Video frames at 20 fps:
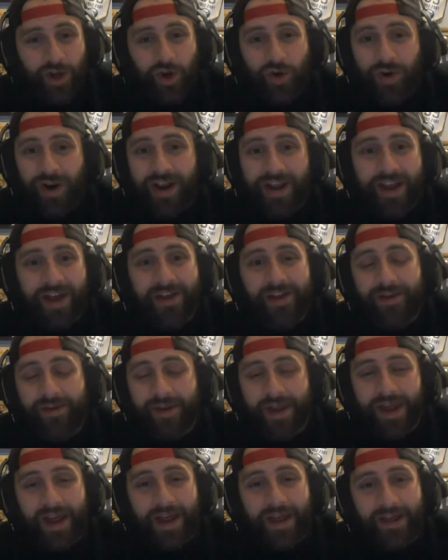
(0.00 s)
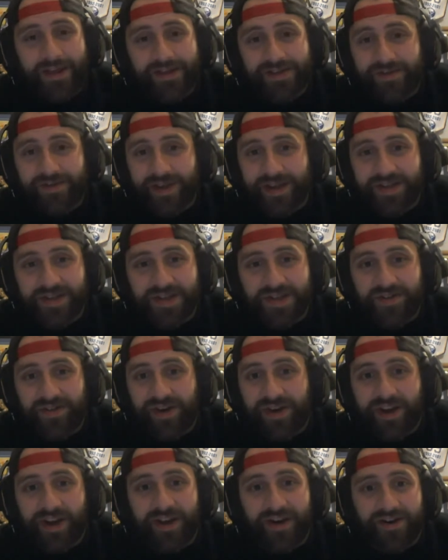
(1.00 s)
As nice as
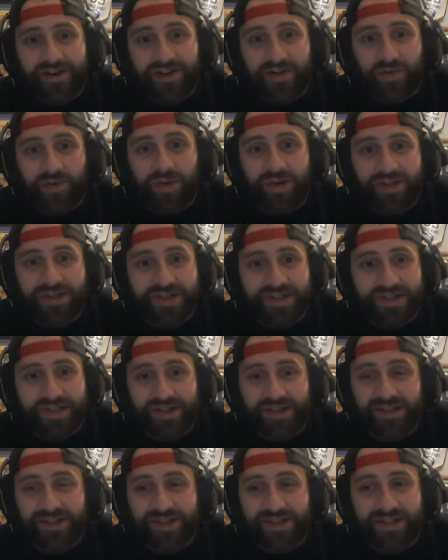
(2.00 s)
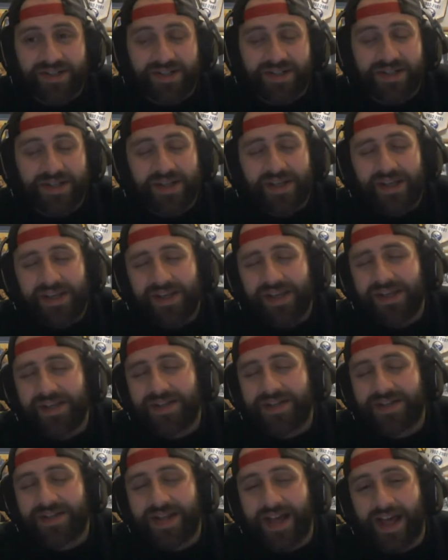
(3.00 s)
Craig Anderson was to start the season, he
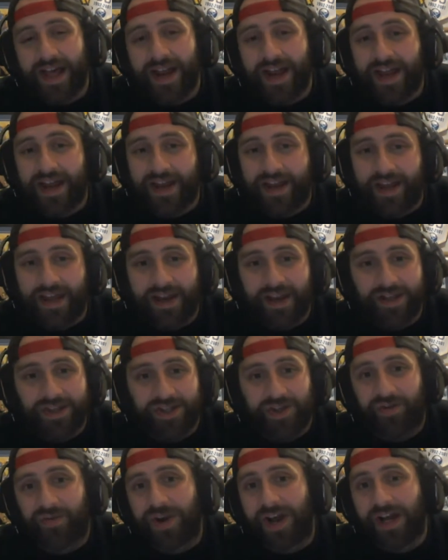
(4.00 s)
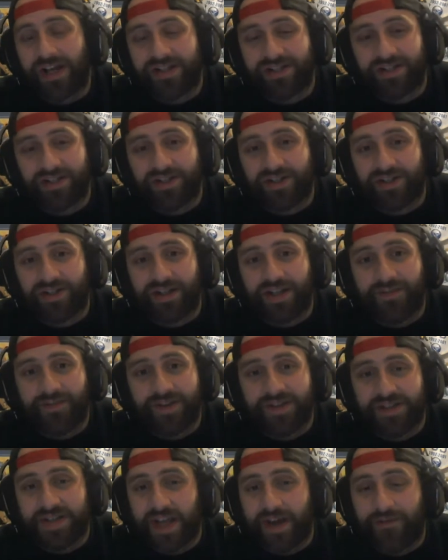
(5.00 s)
is not on an NHL roster if
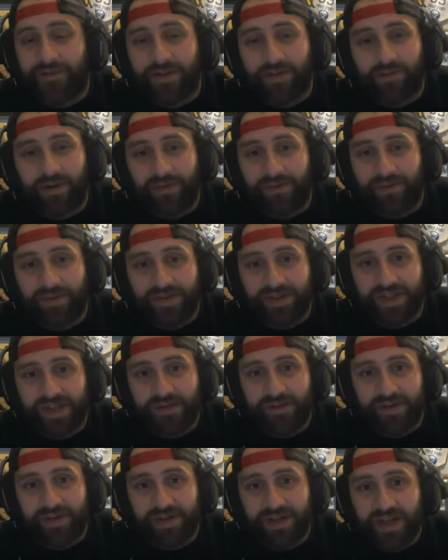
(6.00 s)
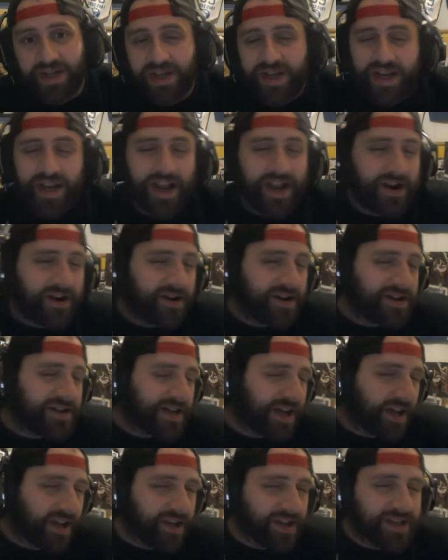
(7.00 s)
it's not for the Buffalo Sabres. Aaron
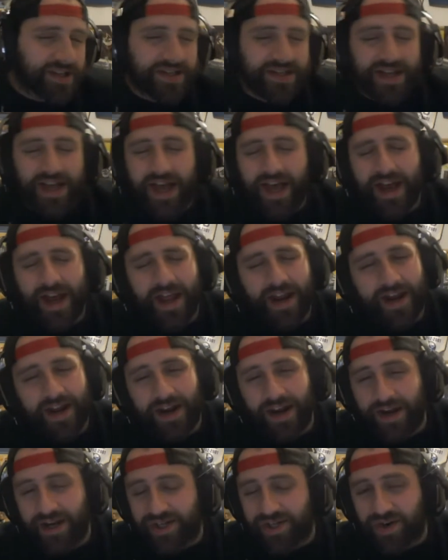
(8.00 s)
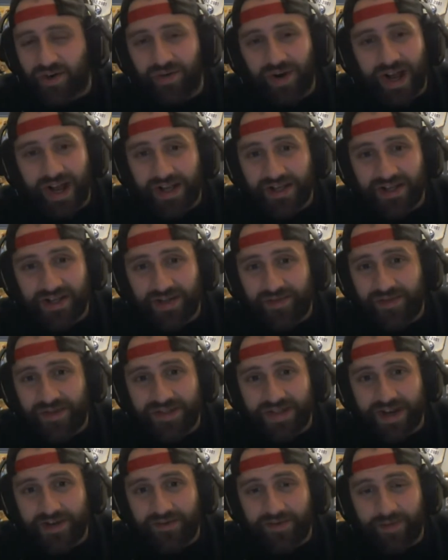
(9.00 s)
Dell is not on an NHL roster if
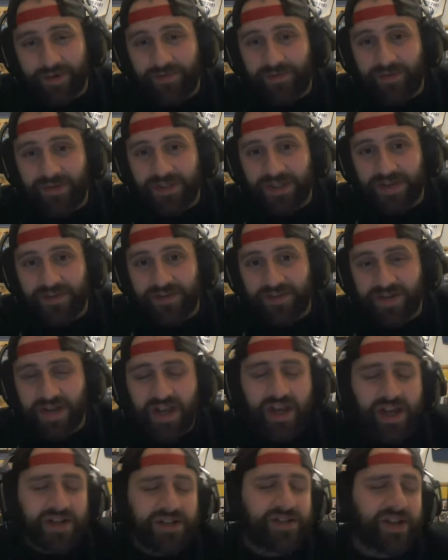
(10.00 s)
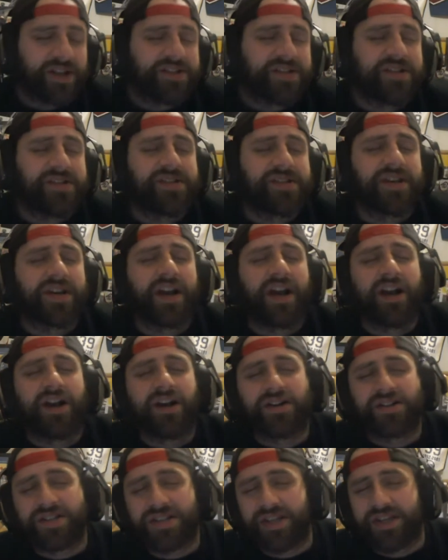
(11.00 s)
it's not for the Buffalo Sabres. Dustin
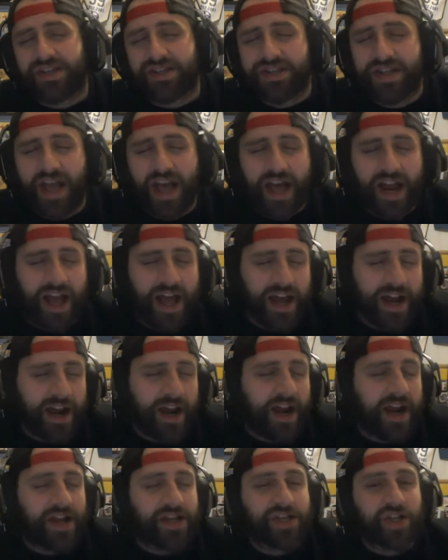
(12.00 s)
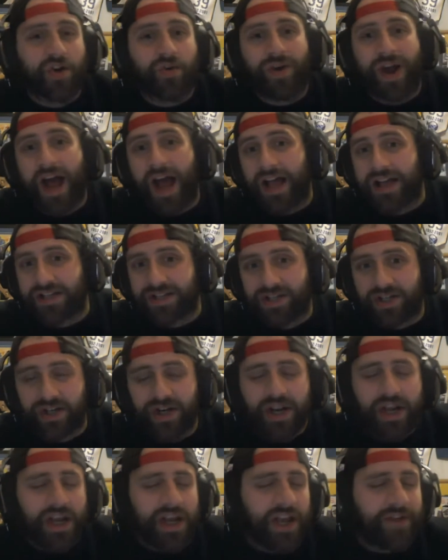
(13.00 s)
Tokarski is not on an NHL
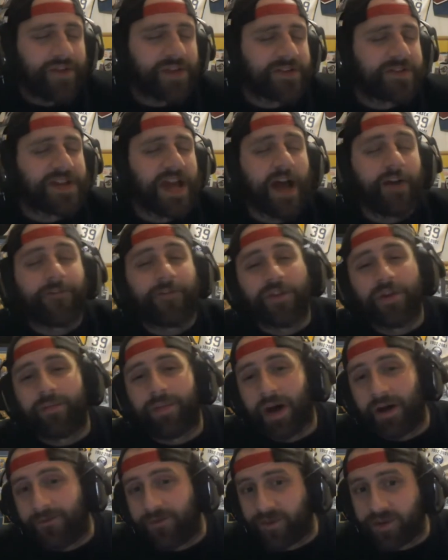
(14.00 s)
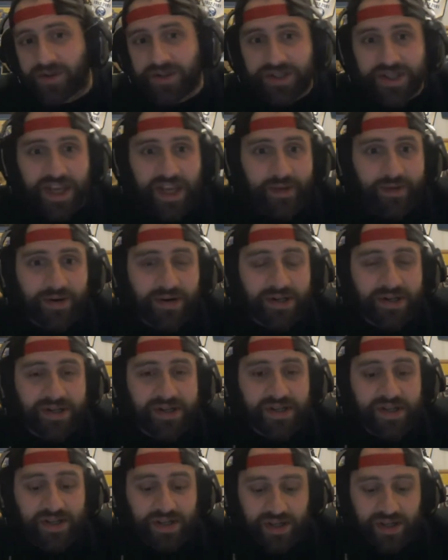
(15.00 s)
roster if it's not for the Buffalo Sabres.